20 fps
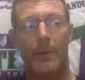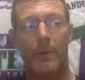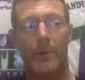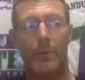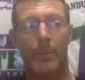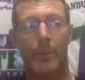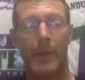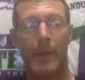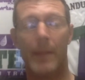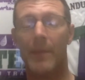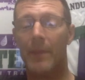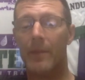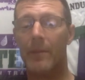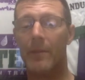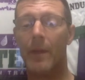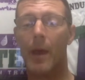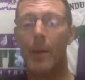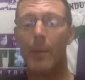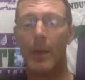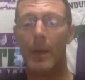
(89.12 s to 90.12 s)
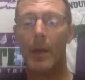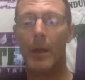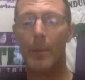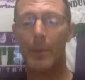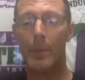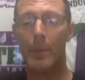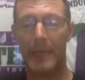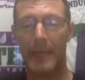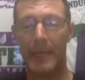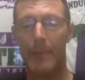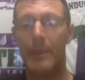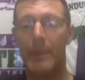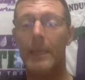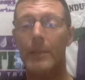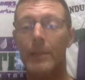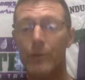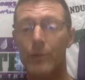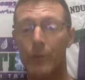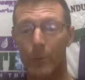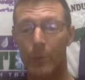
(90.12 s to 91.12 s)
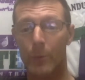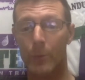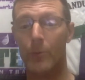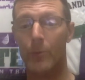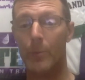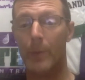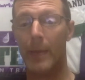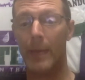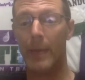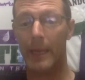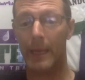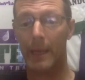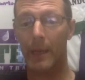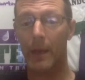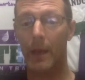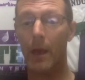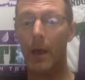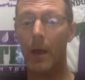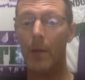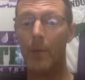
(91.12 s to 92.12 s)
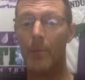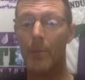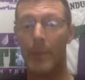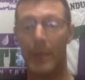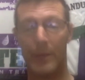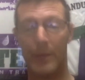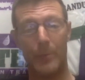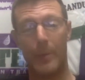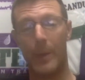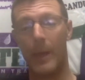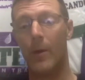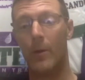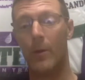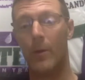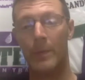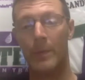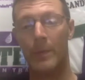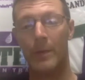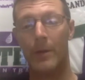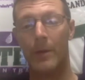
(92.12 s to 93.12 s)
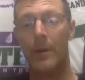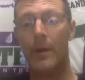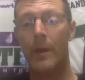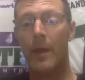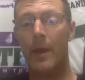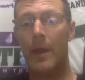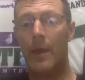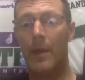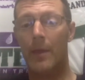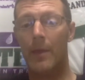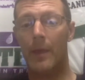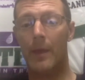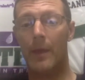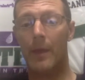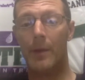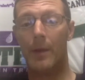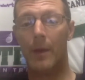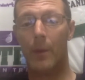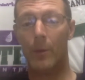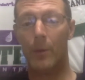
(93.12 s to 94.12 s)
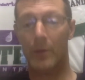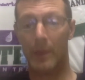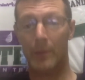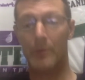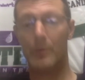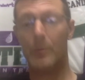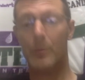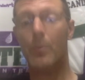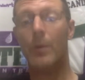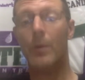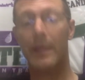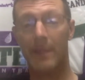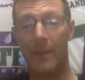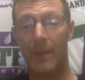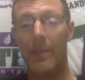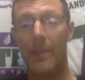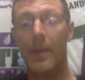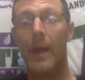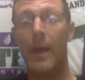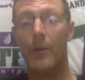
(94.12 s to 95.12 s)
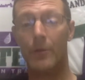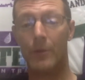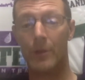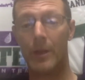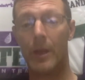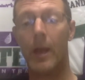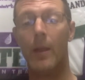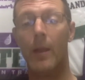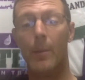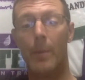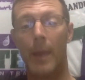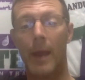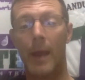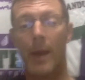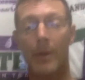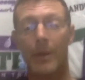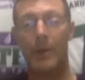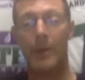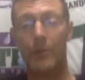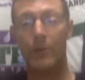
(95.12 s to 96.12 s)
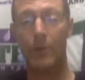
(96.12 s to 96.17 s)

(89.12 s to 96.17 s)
But at the time, a company named eTune was making a hub-based power meter that was able to break the $1,000 barrier.